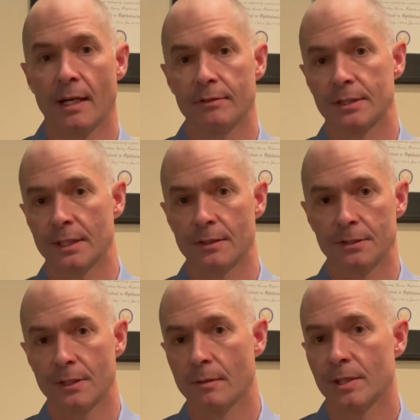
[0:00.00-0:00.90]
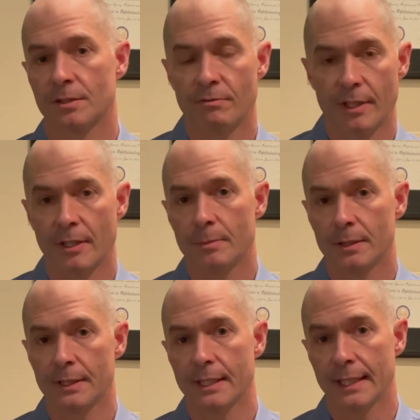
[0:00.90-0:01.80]
Obviously, there's going to be some
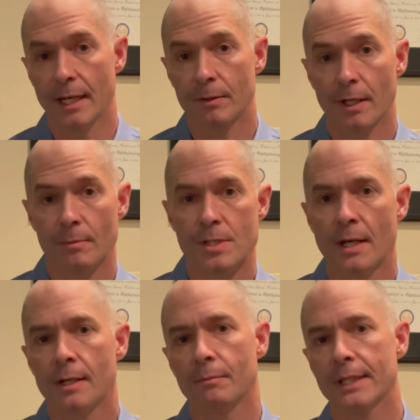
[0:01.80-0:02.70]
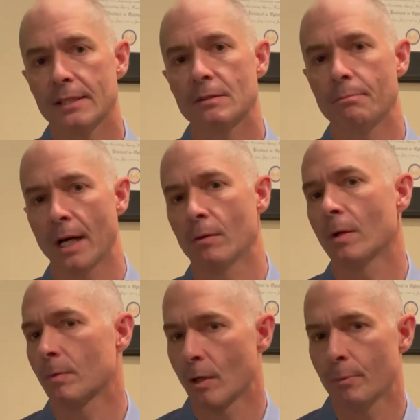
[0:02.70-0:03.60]
variability in the outcomes, but that's about
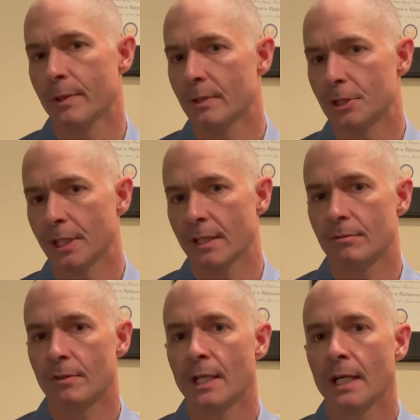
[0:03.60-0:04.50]
what we're hoping to achieve.